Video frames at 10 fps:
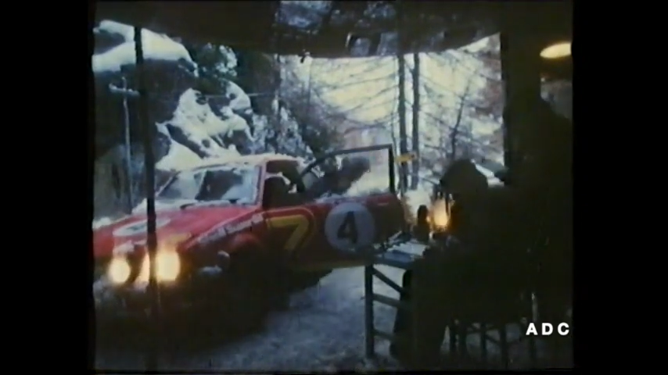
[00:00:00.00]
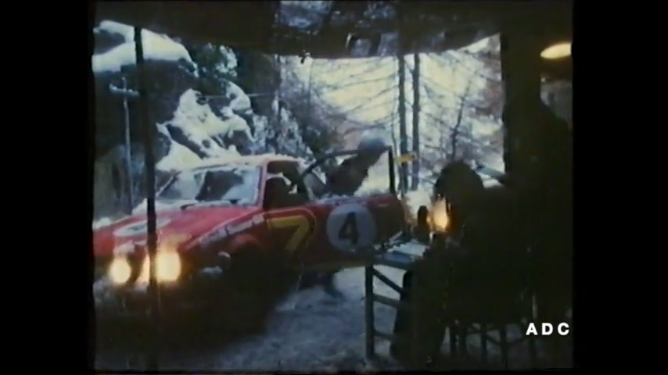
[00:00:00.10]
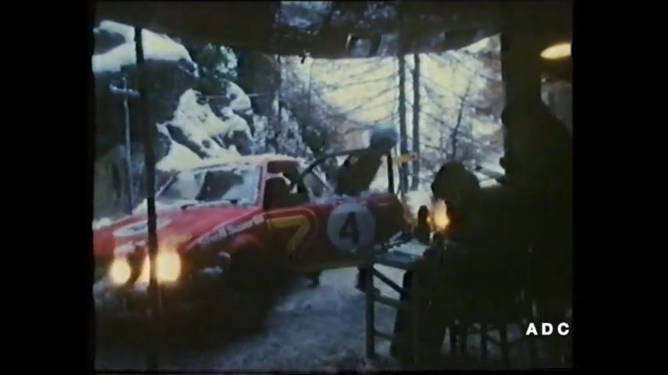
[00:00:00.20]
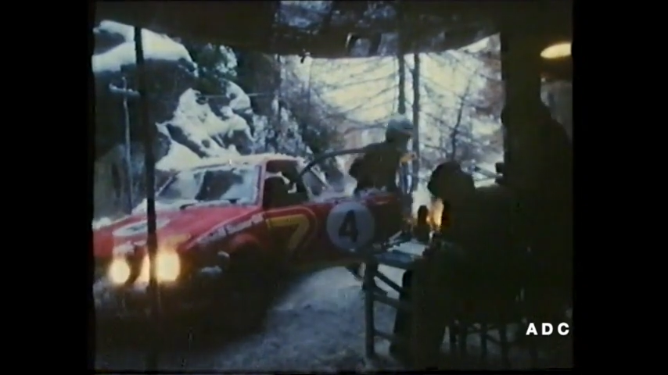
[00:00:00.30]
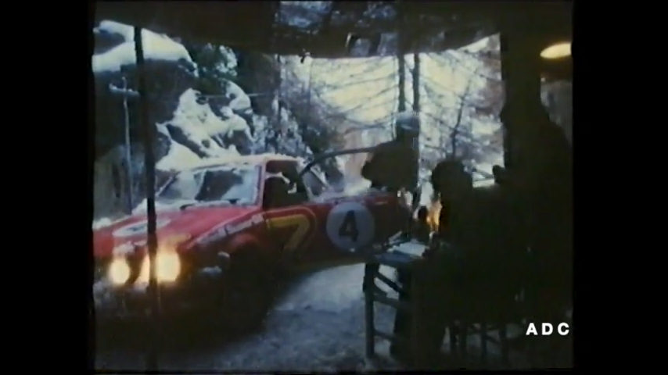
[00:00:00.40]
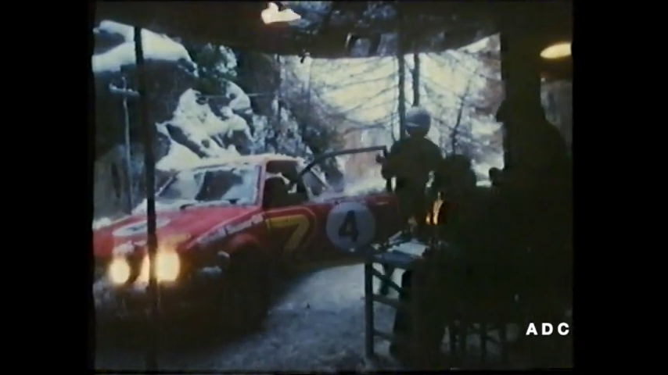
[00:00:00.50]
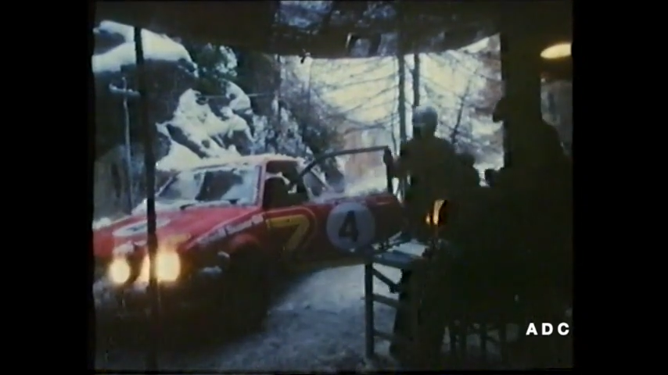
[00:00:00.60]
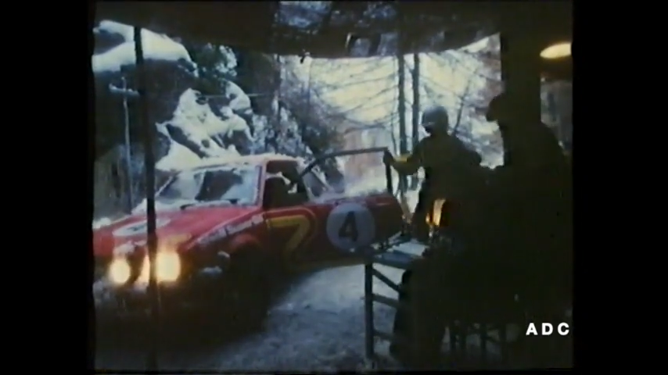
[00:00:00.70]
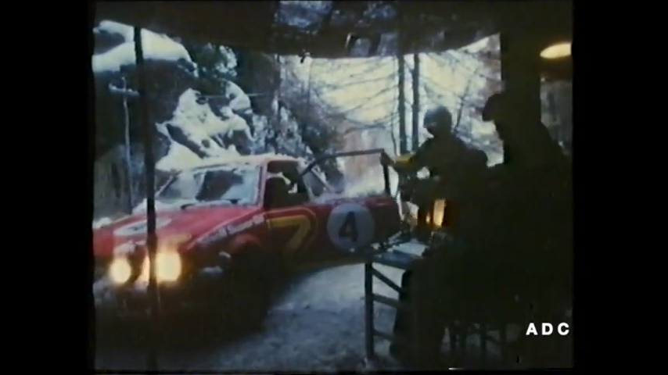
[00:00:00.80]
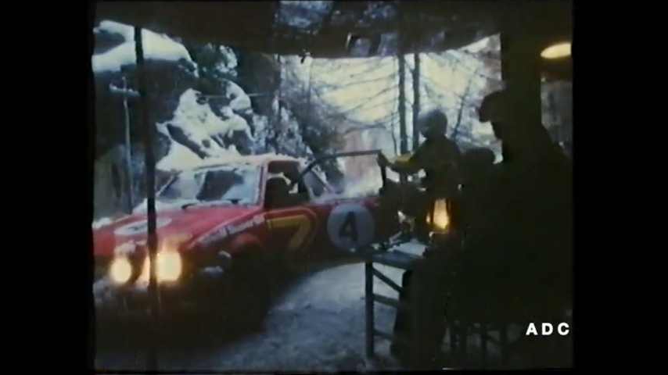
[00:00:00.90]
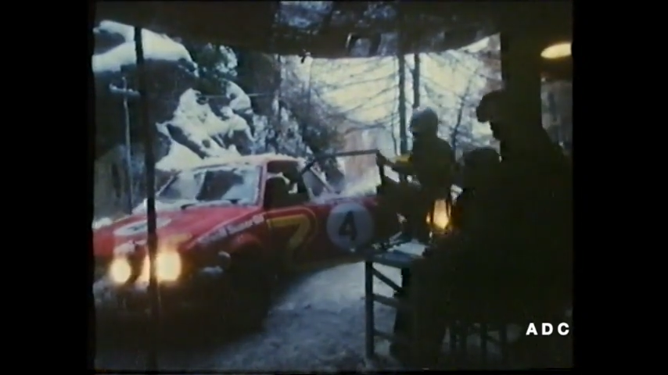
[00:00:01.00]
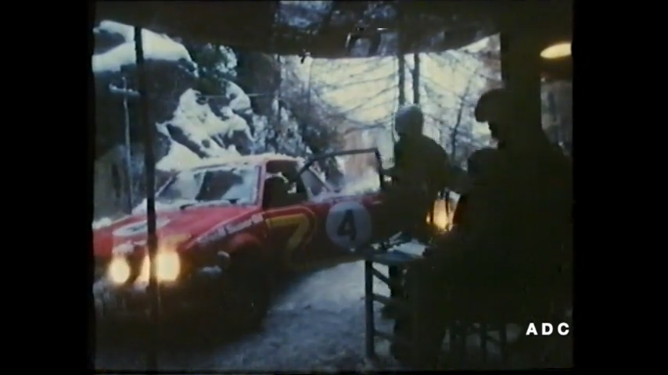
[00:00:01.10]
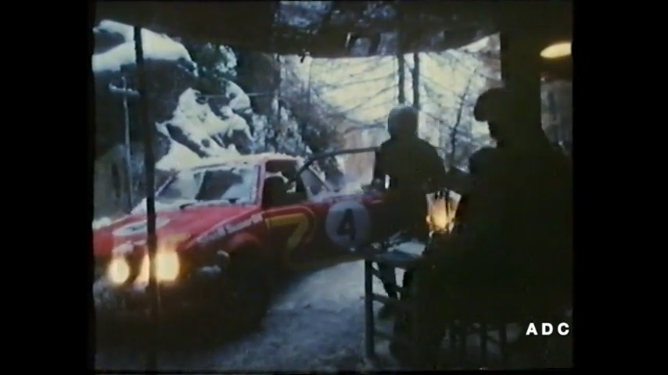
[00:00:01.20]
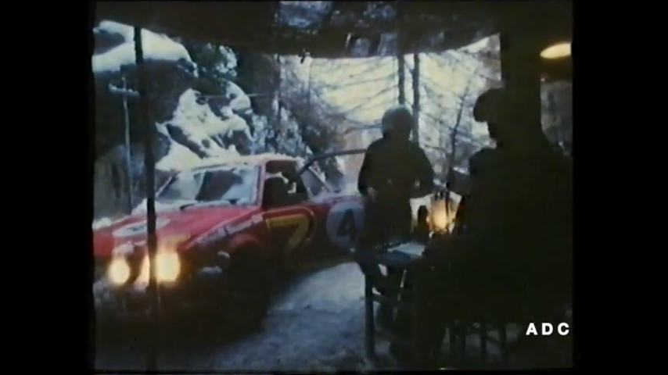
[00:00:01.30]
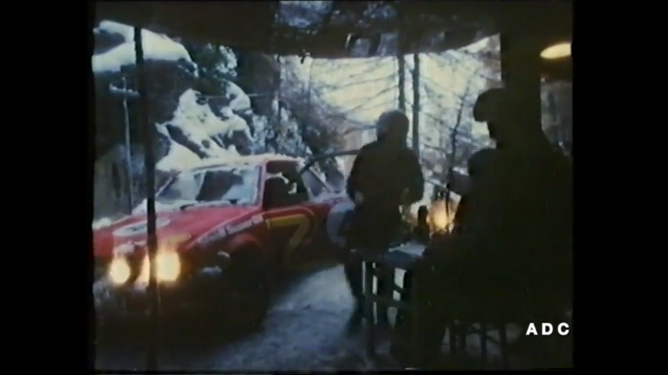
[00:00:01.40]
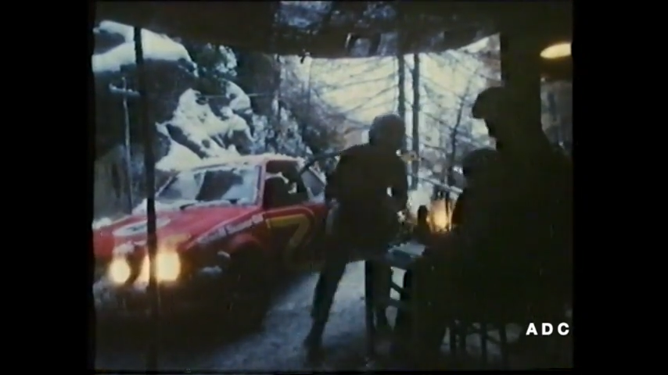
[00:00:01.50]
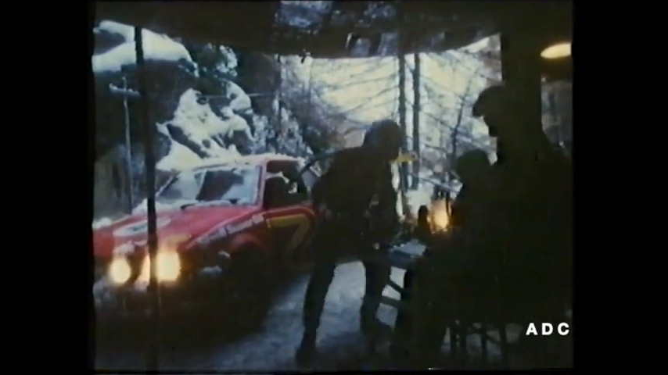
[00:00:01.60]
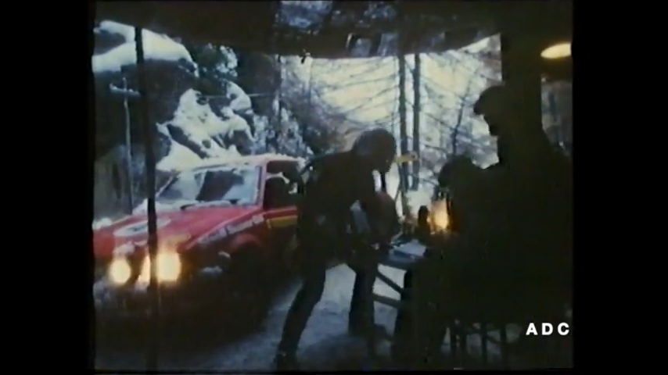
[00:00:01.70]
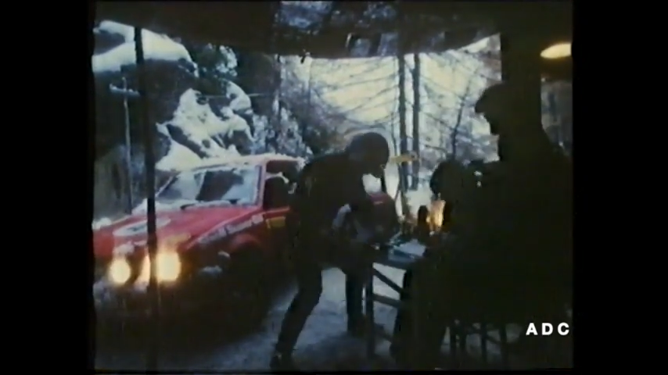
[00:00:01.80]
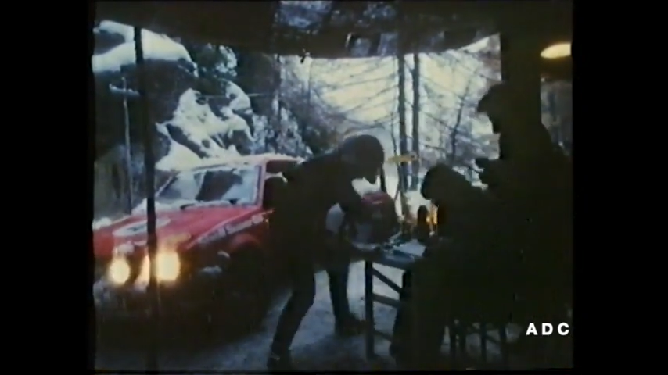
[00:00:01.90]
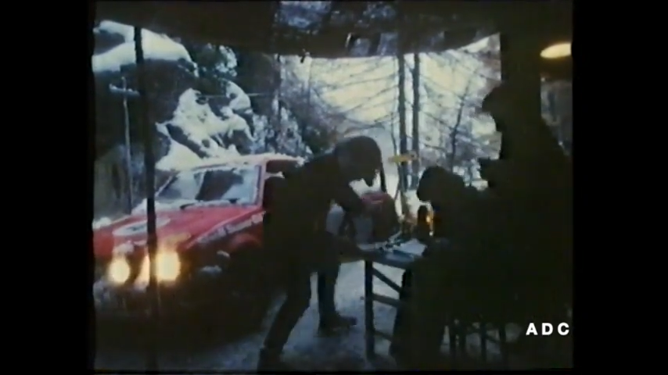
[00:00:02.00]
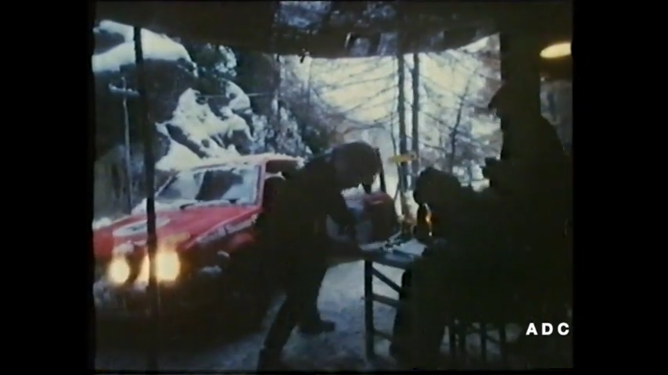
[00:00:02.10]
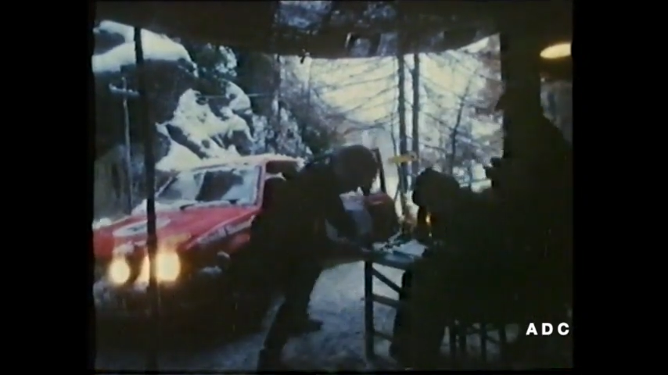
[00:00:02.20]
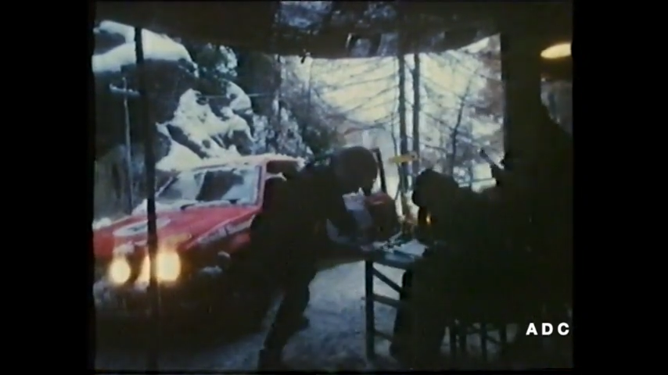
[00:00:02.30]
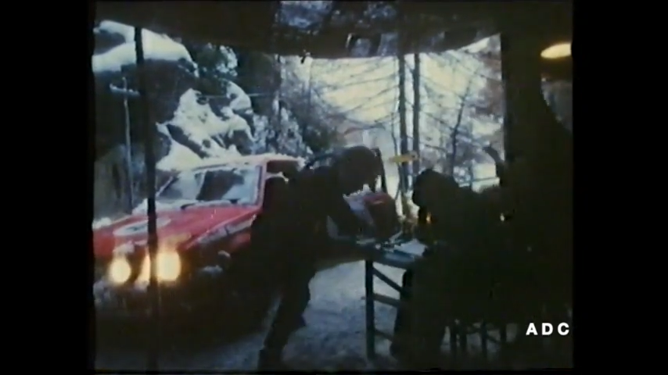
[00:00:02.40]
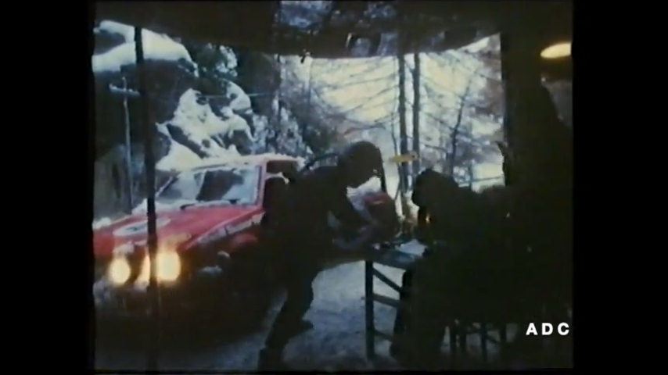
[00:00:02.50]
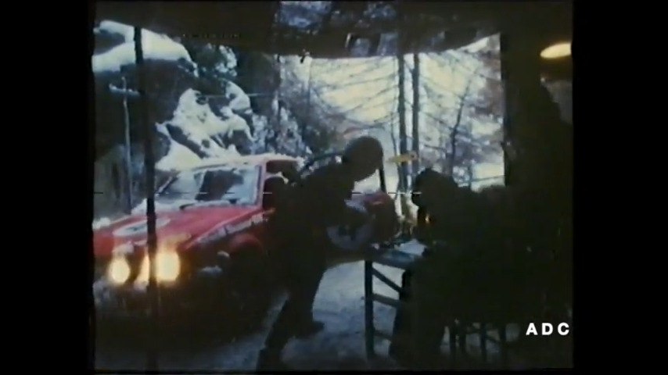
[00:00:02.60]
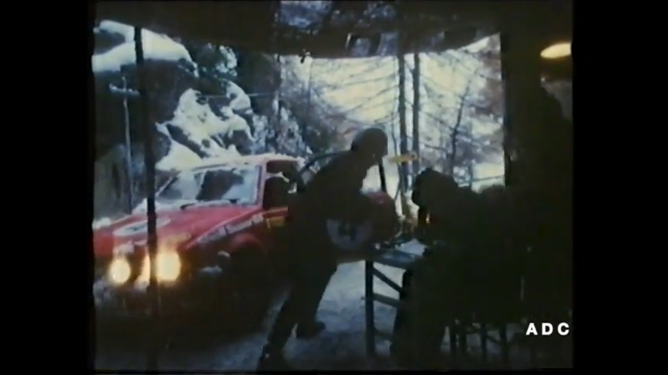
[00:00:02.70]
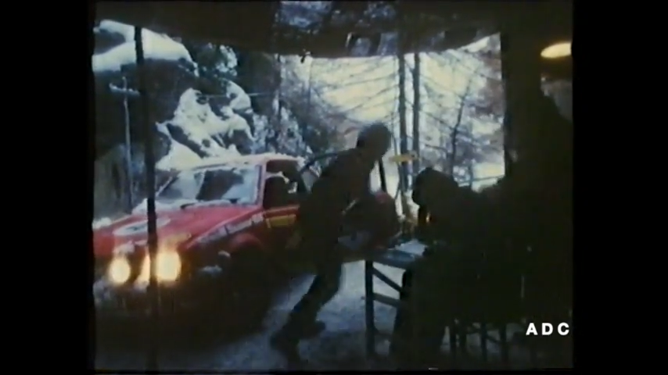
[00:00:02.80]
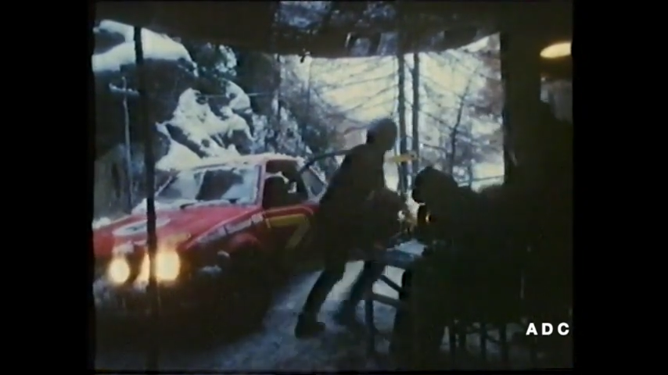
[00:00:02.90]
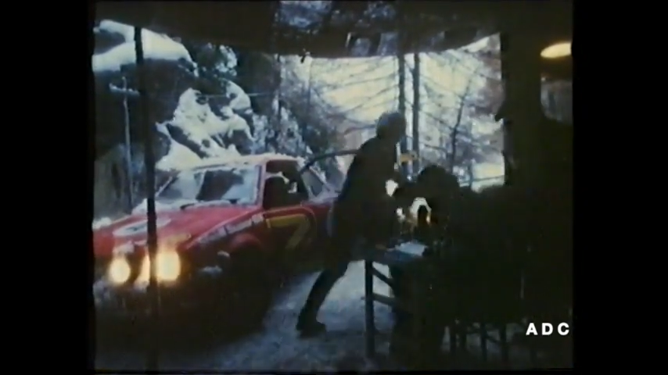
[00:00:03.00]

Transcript: [unreadable: no face in view]